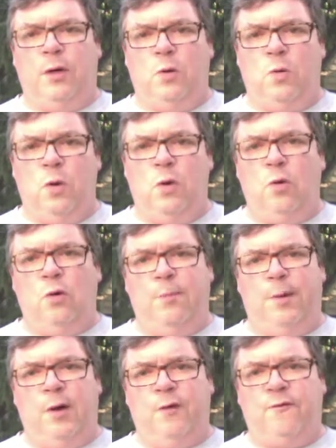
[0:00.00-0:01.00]
quote or
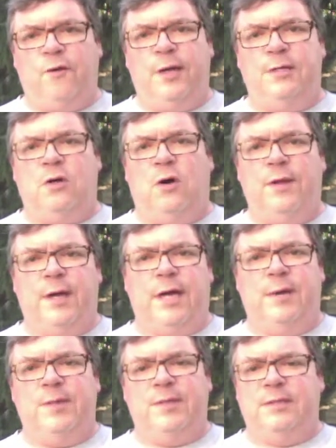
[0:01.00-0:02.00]
paraphrase, all that
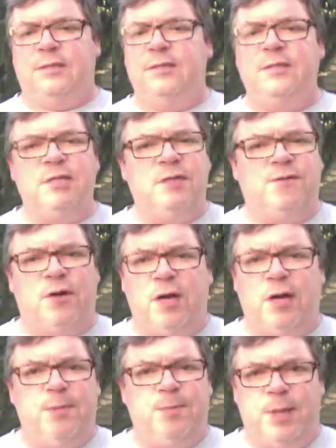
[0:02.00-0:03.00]
kind of business. This is
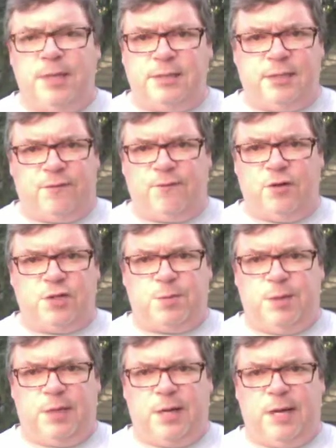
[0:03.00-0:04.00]
very basic
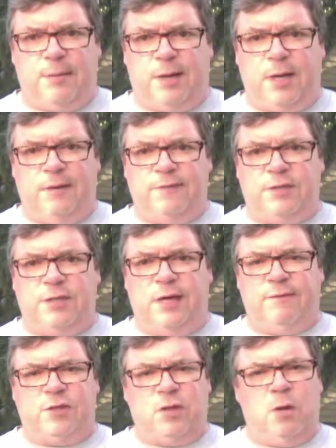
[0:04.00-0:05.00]
freshman comp kind of
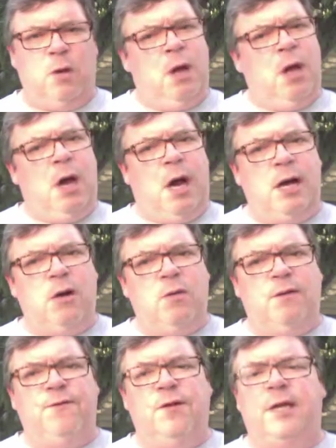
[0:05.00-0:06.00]
stuff, so I don't
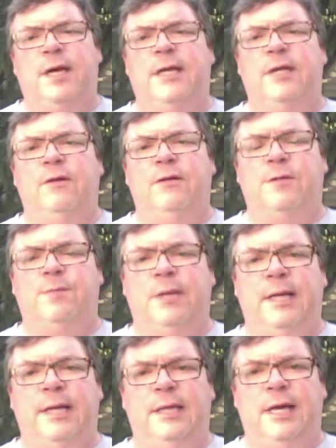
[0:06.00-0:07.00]
really feel like I need to
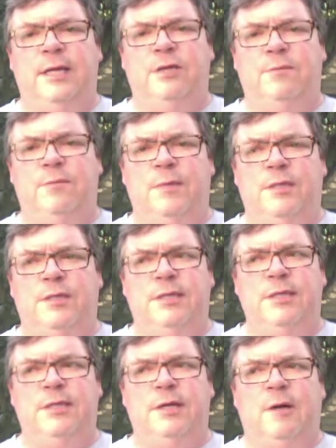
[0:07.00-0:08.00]
explain that in much
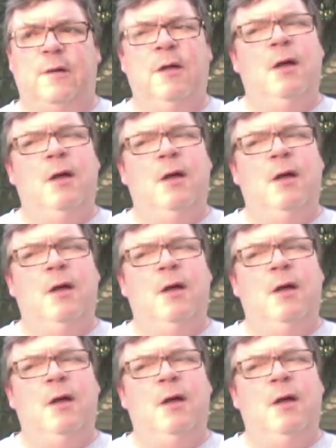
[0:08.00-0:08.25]
detail,